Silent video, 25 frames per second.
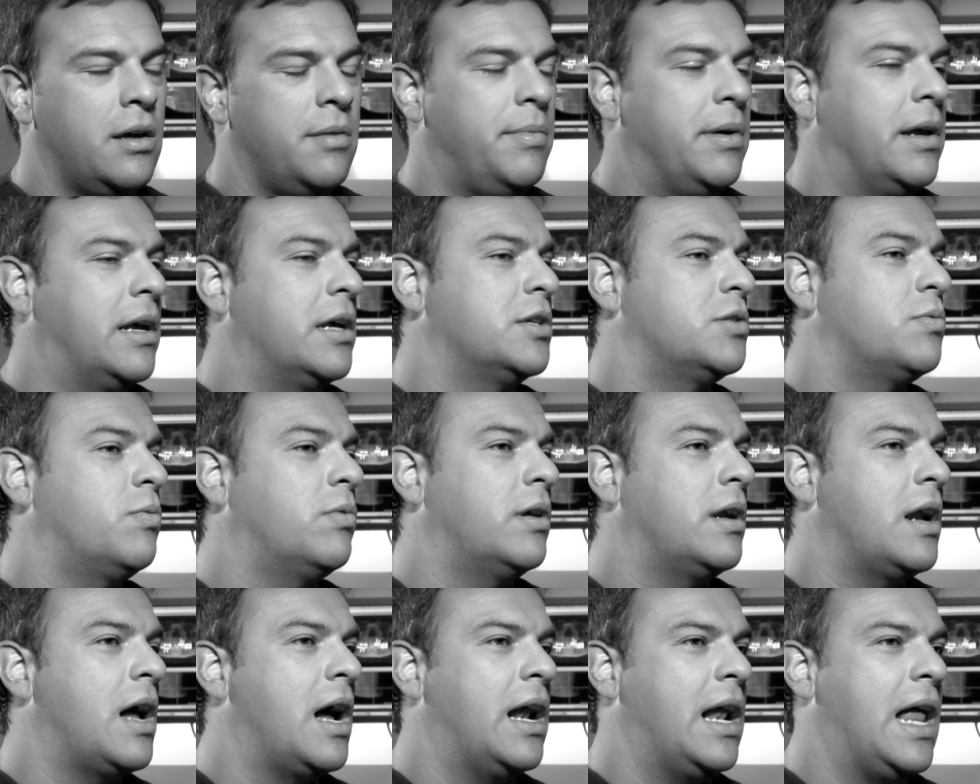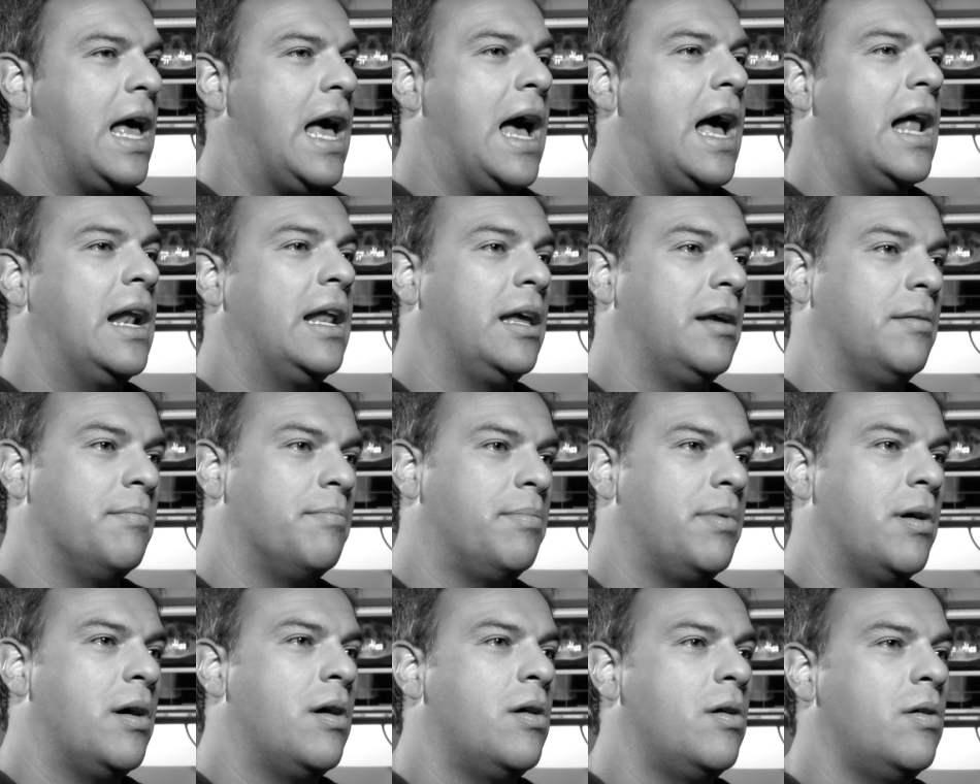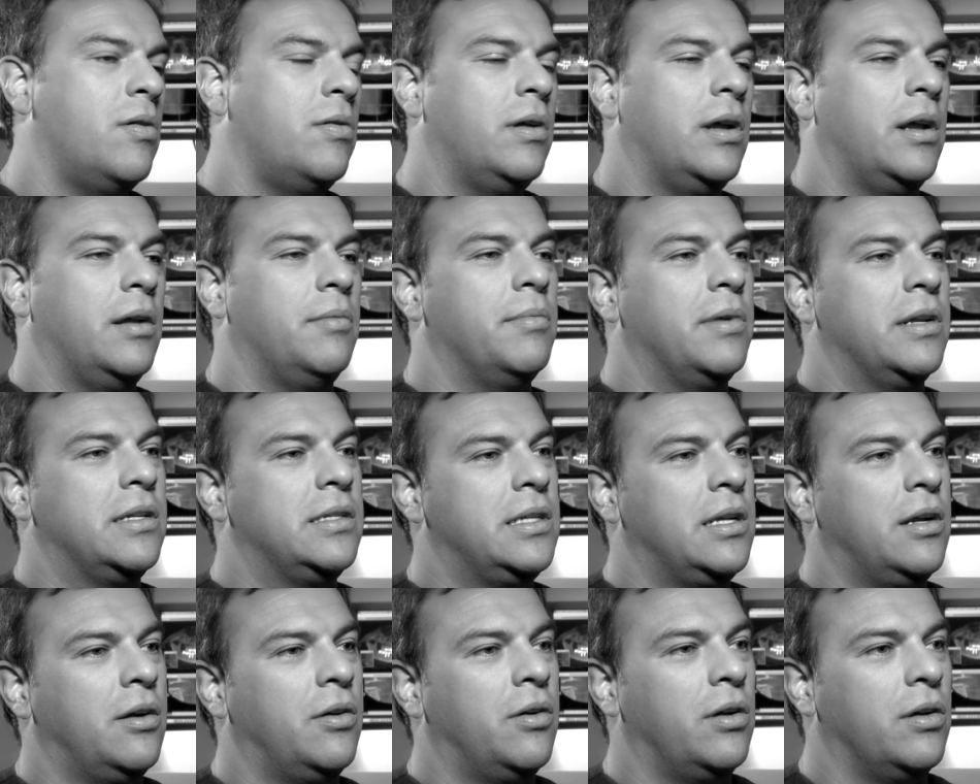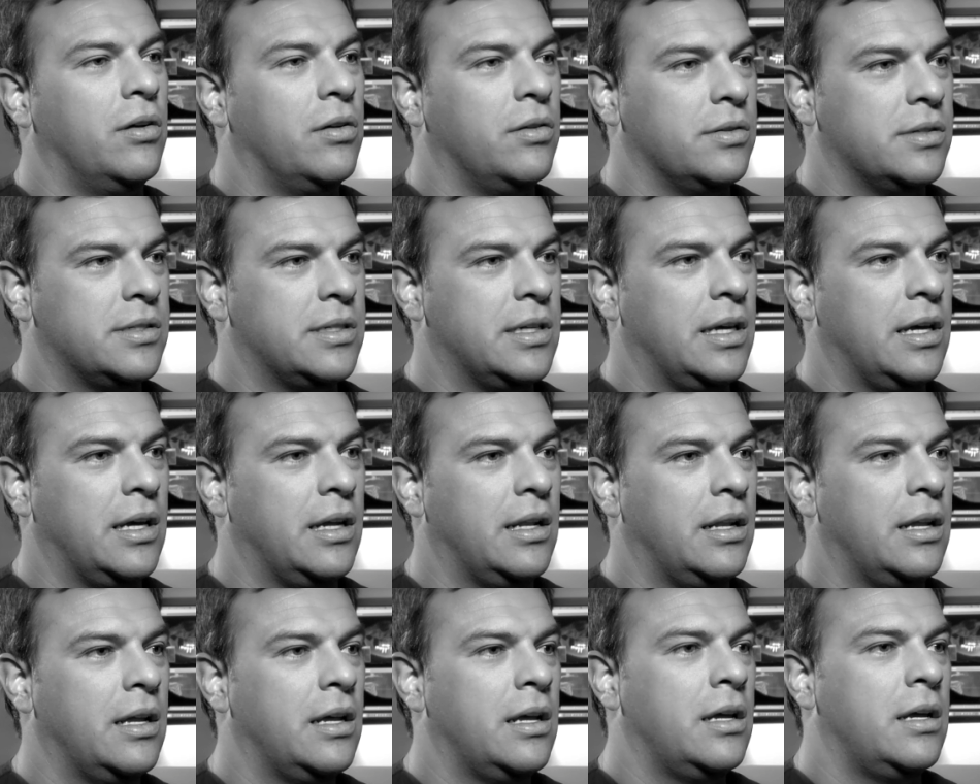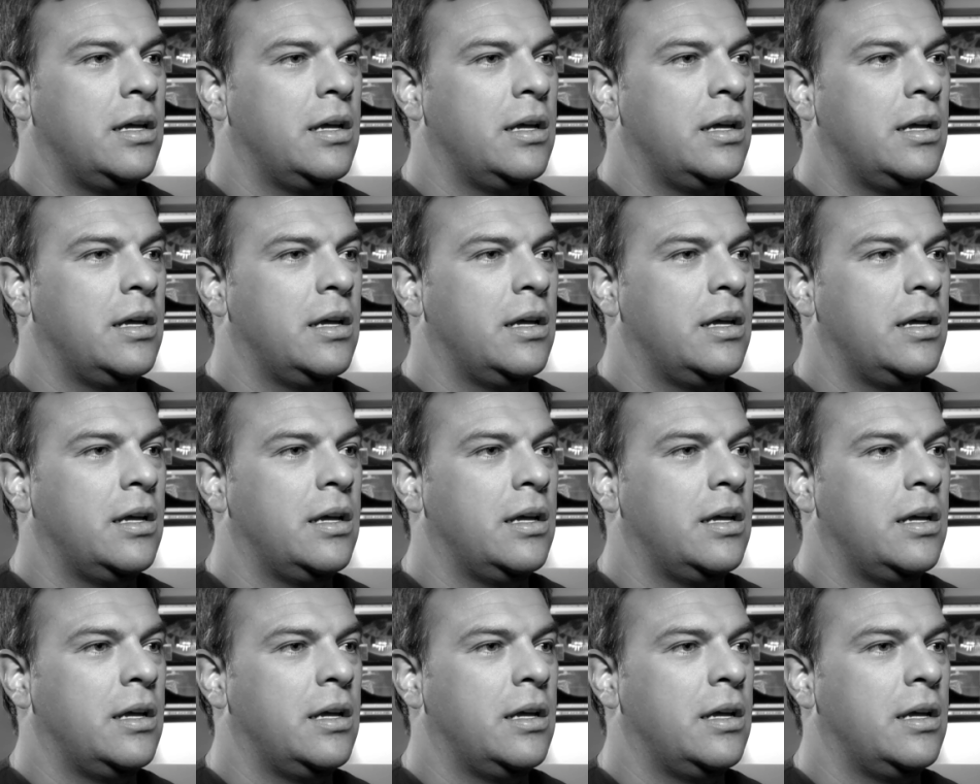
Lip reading: because we're not adding bone and materials in